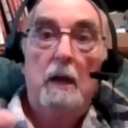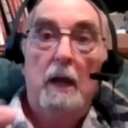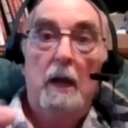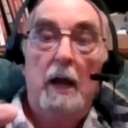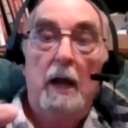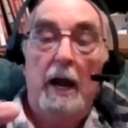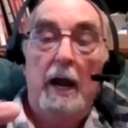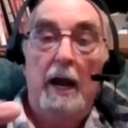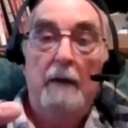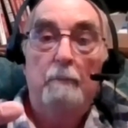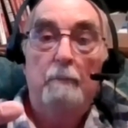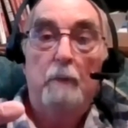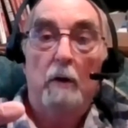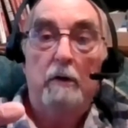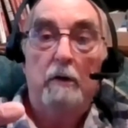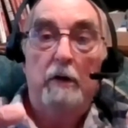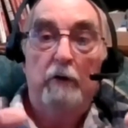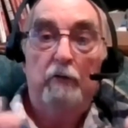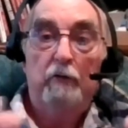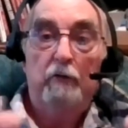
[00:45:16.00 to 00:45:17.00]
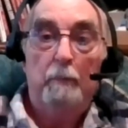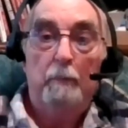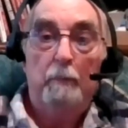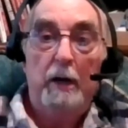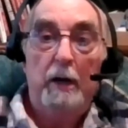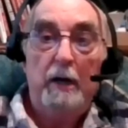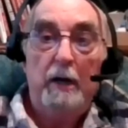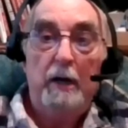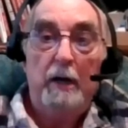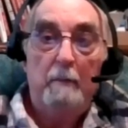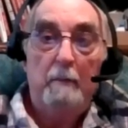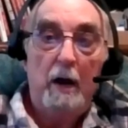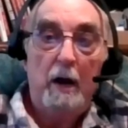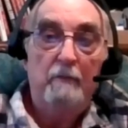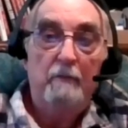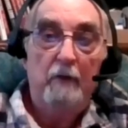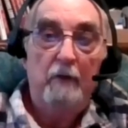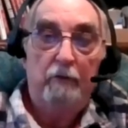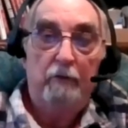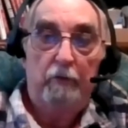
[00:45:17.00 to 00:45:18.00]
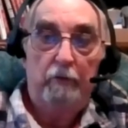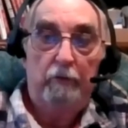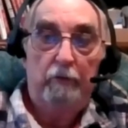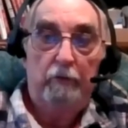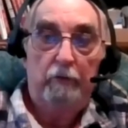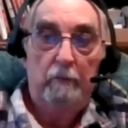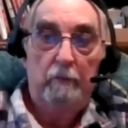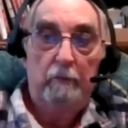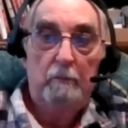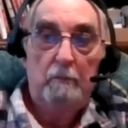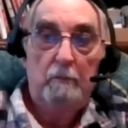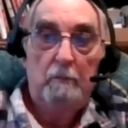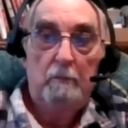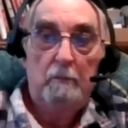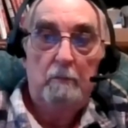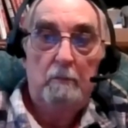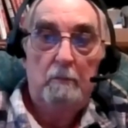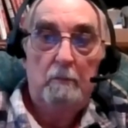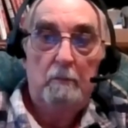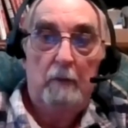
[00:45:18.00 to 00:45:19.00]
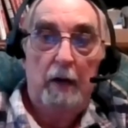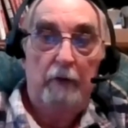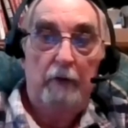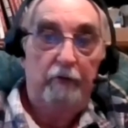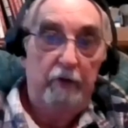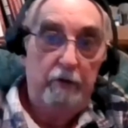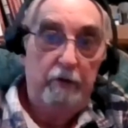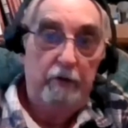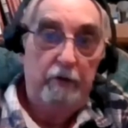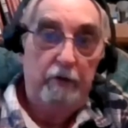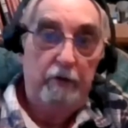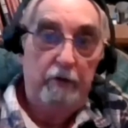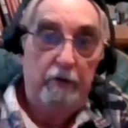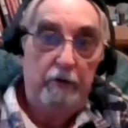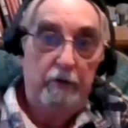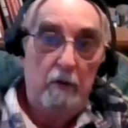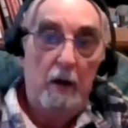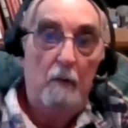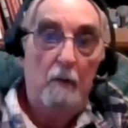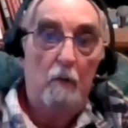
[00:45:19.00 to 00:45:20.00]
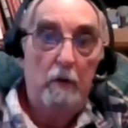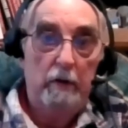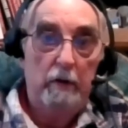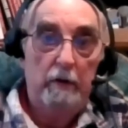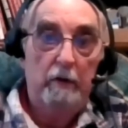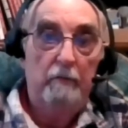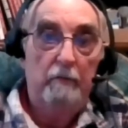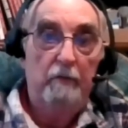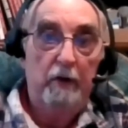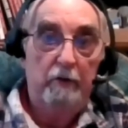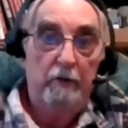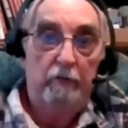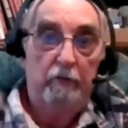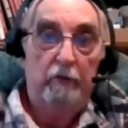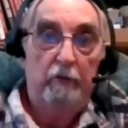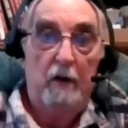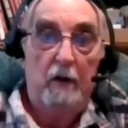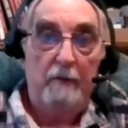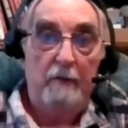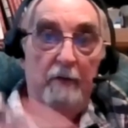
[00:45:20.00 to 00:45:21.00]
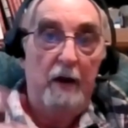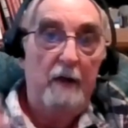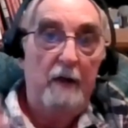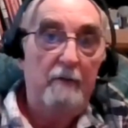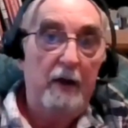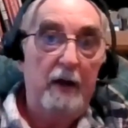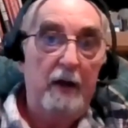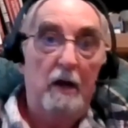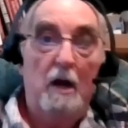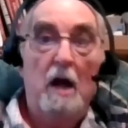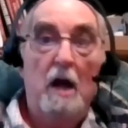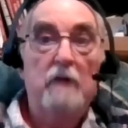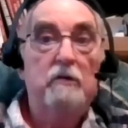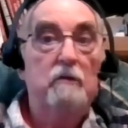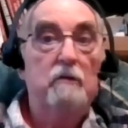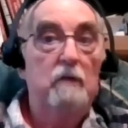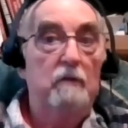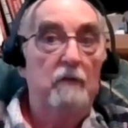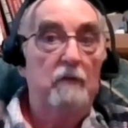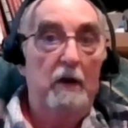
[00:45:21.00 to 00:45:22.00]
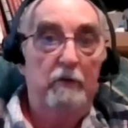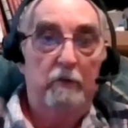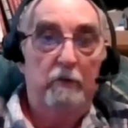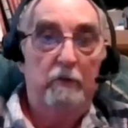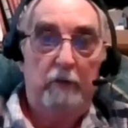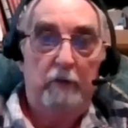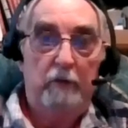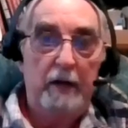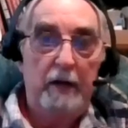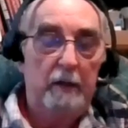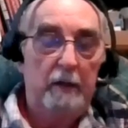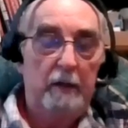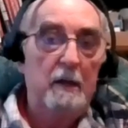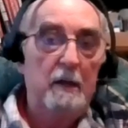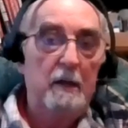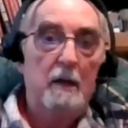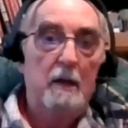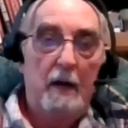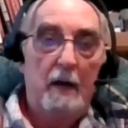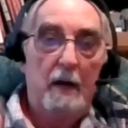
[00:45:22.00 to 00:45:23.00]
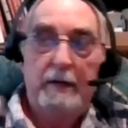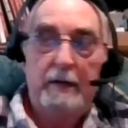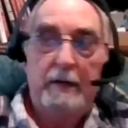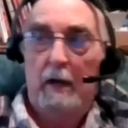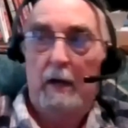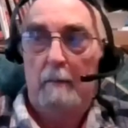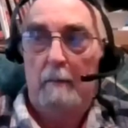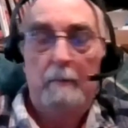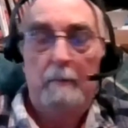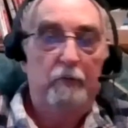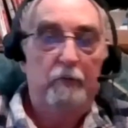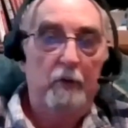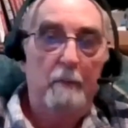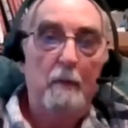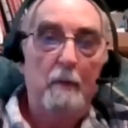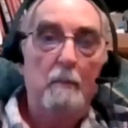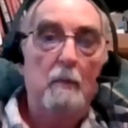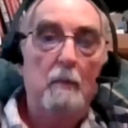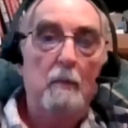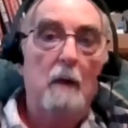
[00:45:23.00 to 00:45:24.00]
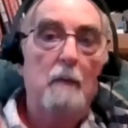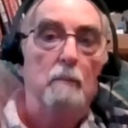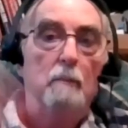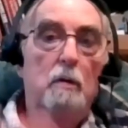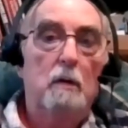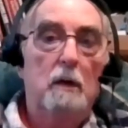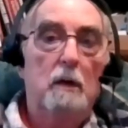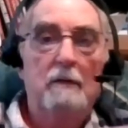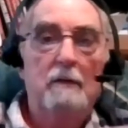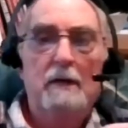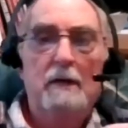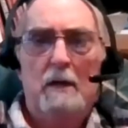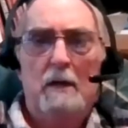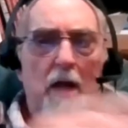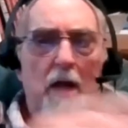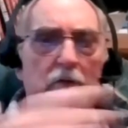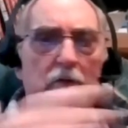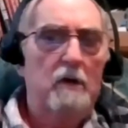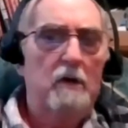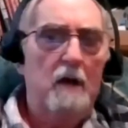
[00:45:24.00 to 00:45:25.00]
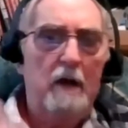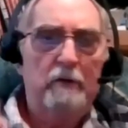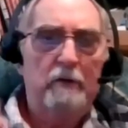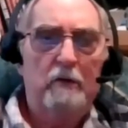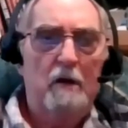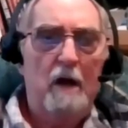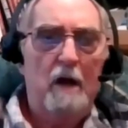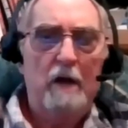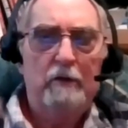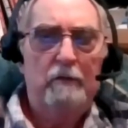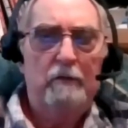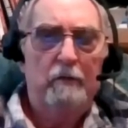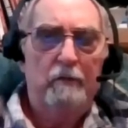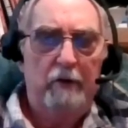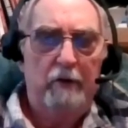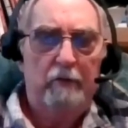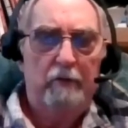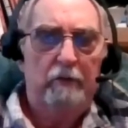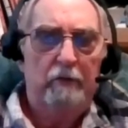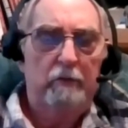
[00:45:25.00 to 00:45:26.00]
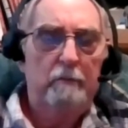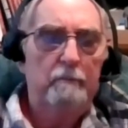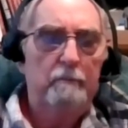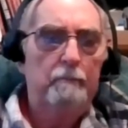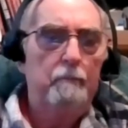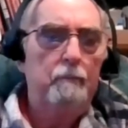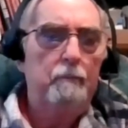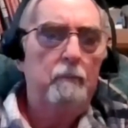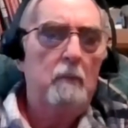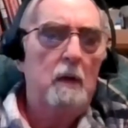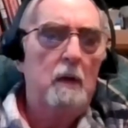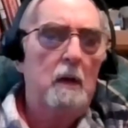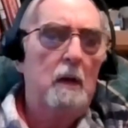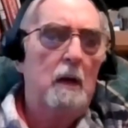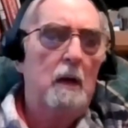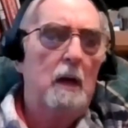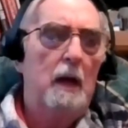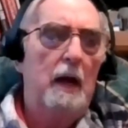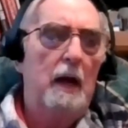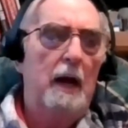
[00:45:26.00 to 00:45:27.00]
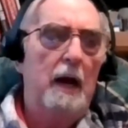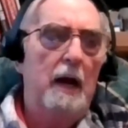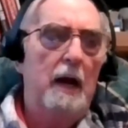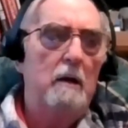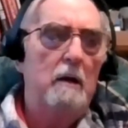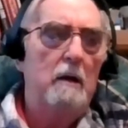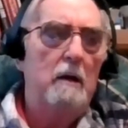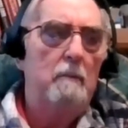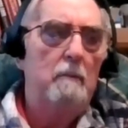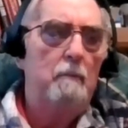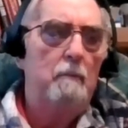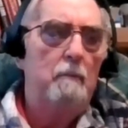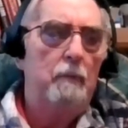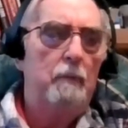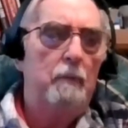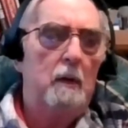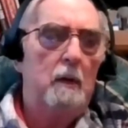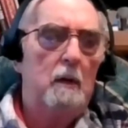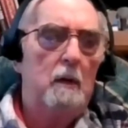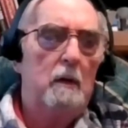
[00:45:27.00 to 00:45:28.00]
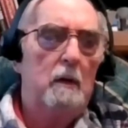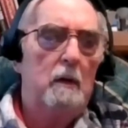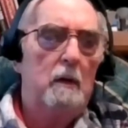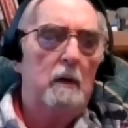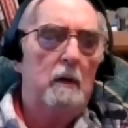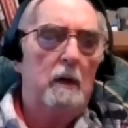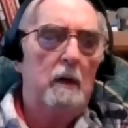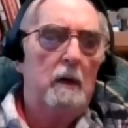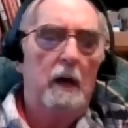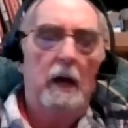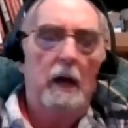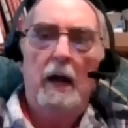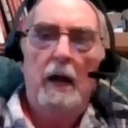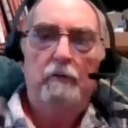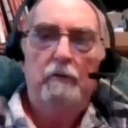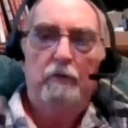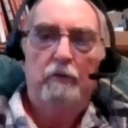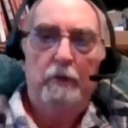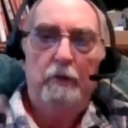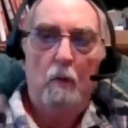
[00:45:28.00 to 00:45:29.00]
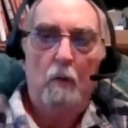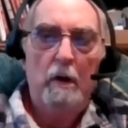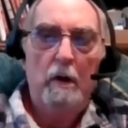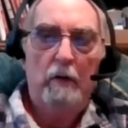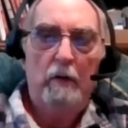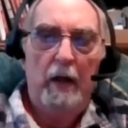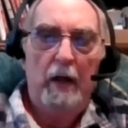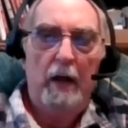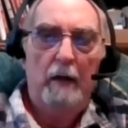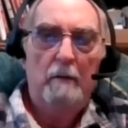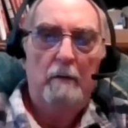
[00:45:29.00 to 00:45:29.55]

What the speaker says: and participate in my adventures. And she knew I wanted adventures in life, and I've had lots of adventures. I tell some of them in my book. I've had lots and lots and lots of adventures, and she wanted that.